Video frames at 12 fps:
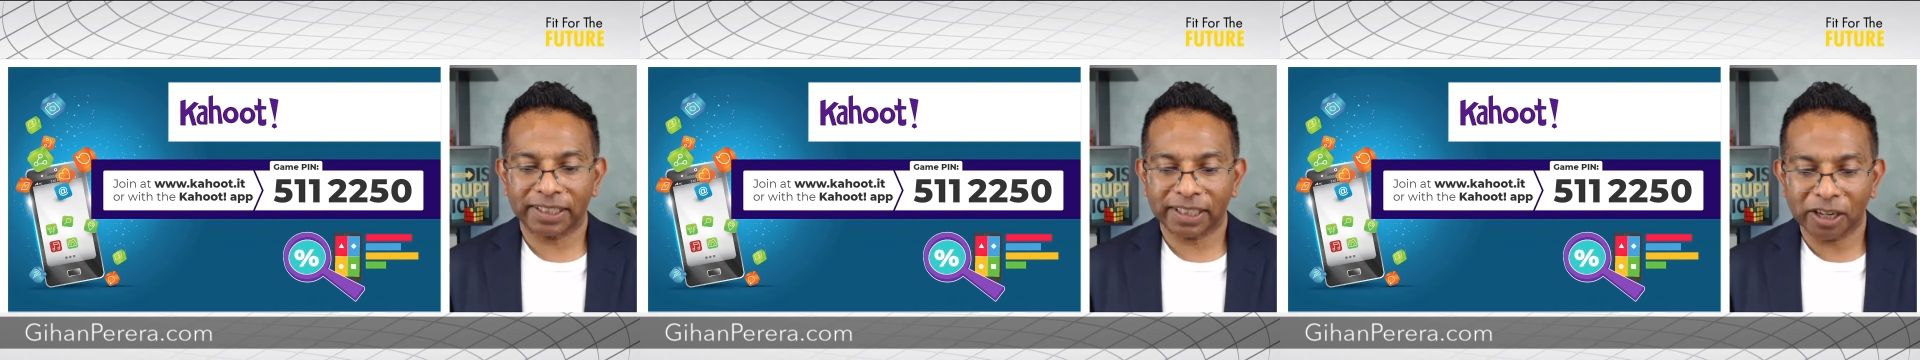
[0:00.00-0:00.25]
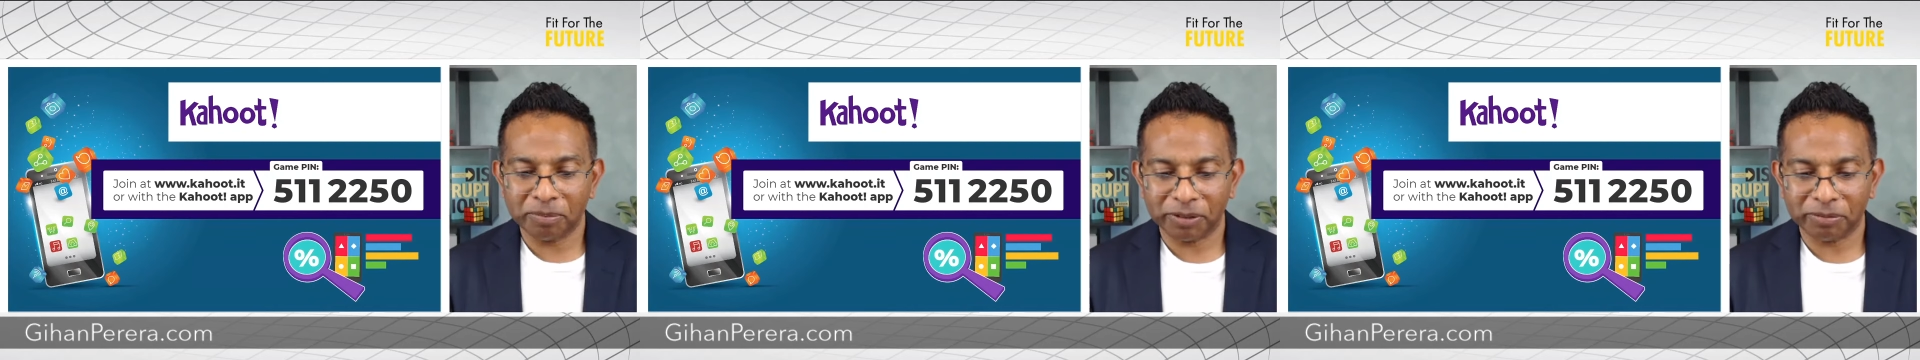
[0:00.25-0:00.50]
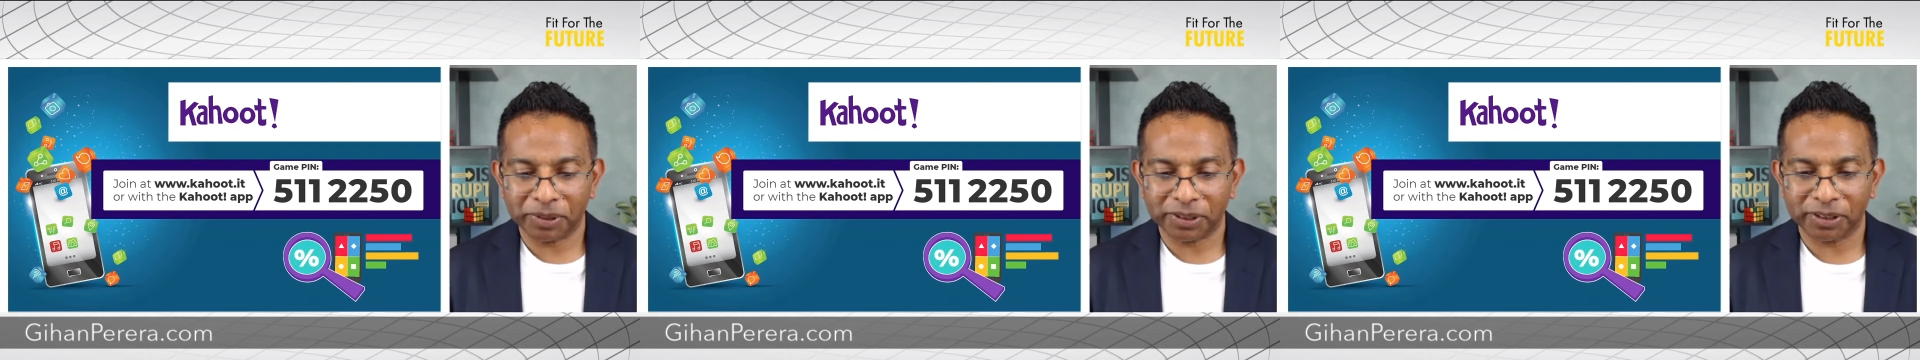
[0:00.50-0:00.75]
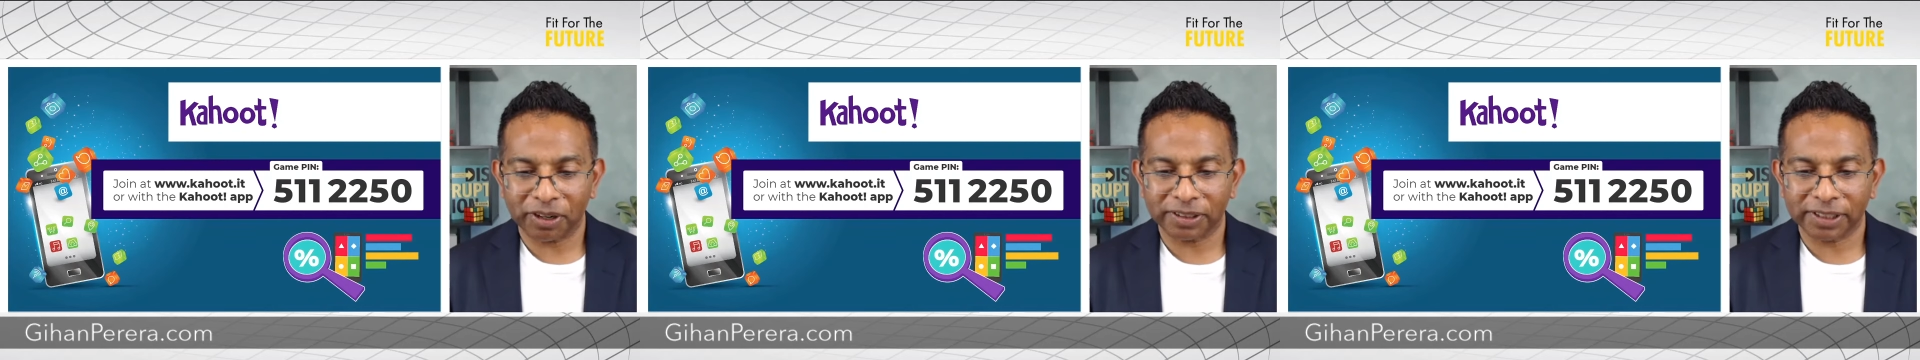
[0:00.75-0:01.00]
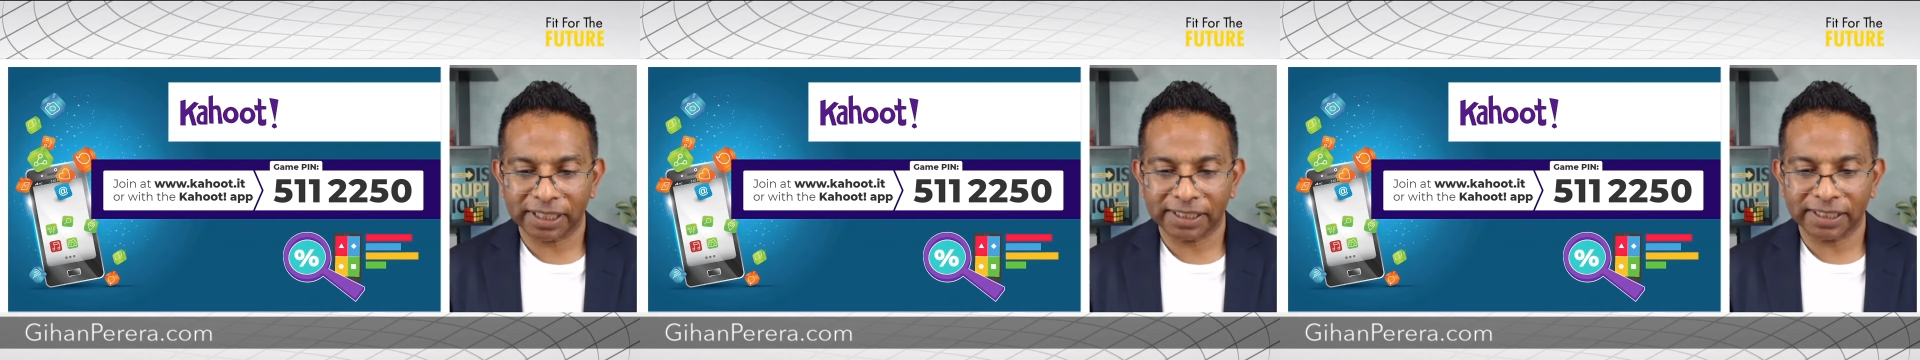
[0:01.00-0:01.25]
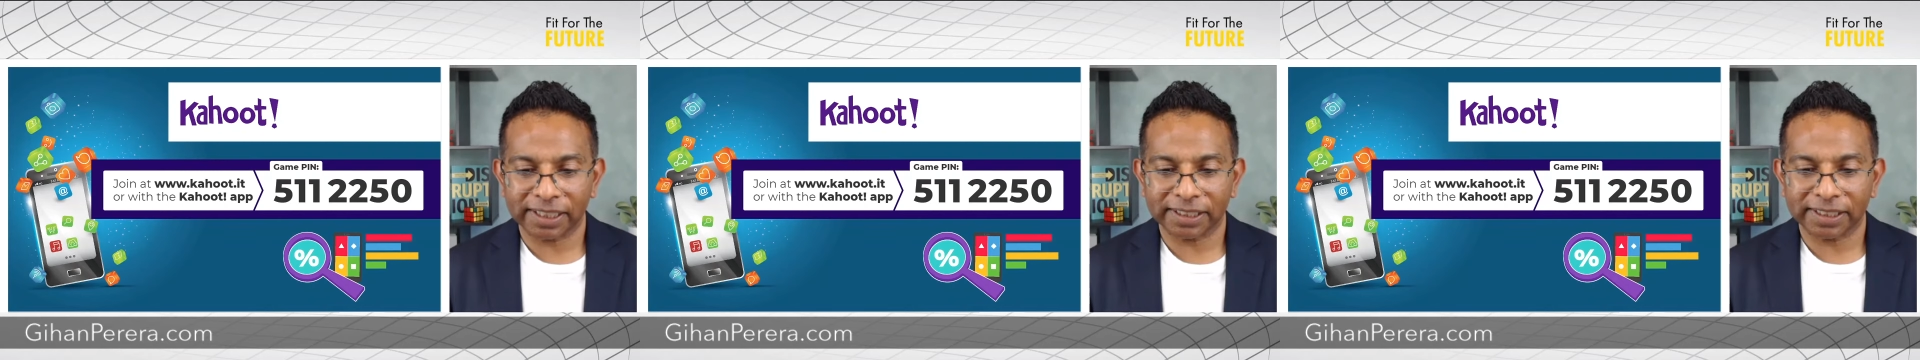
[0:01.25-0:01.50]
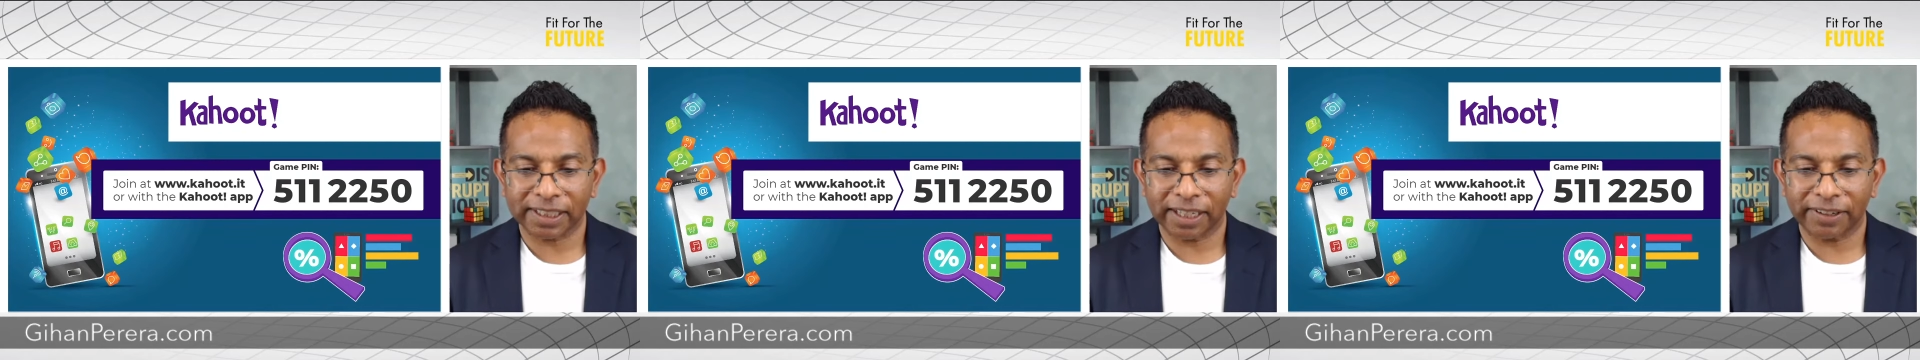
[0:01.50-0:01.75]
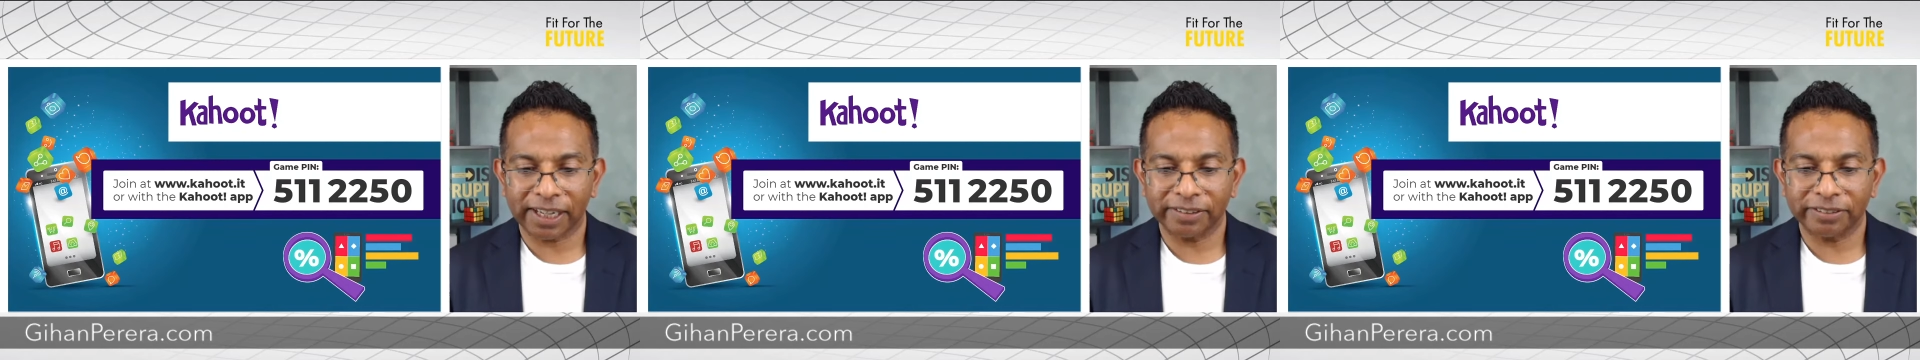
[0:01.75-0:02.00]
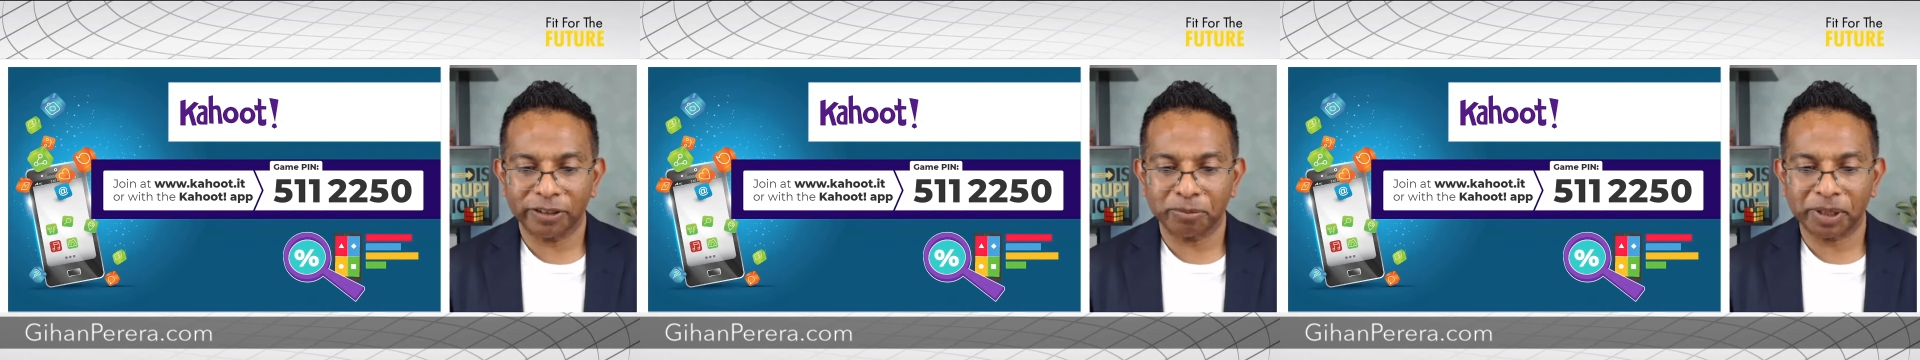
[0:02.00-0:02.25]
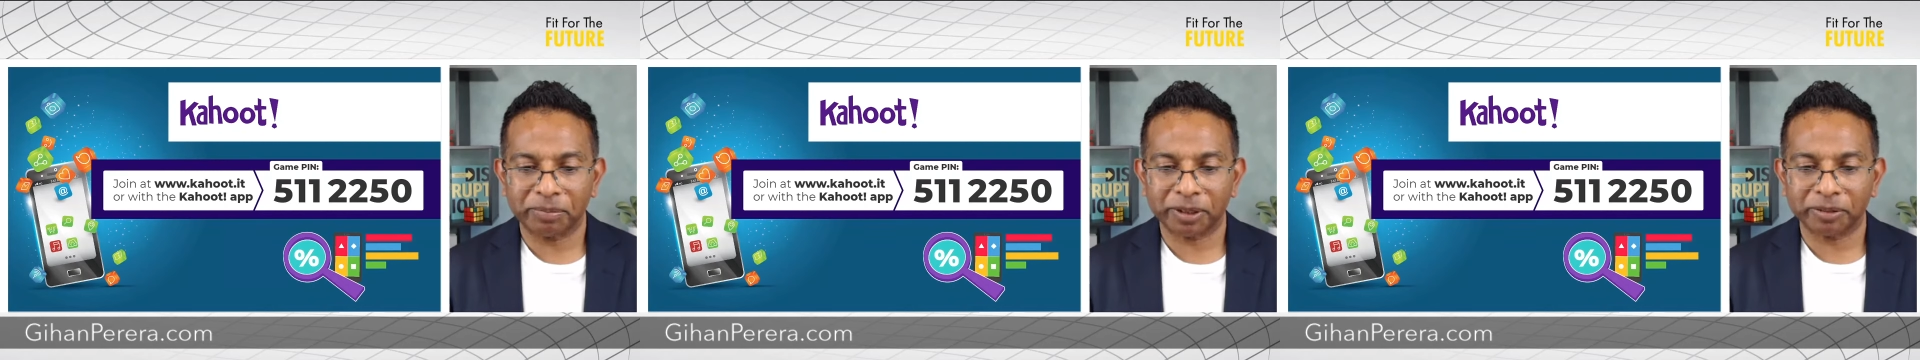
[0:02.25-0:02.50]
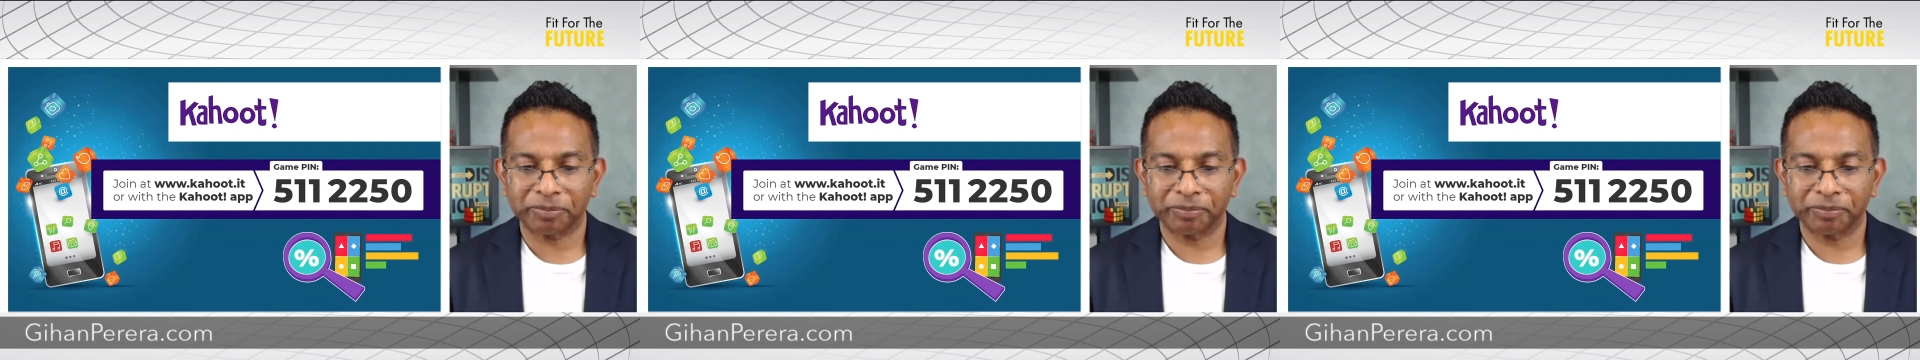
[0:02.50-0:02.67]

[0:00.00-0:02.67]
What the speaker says: I hope you've put your contact details in there, Anne, for people.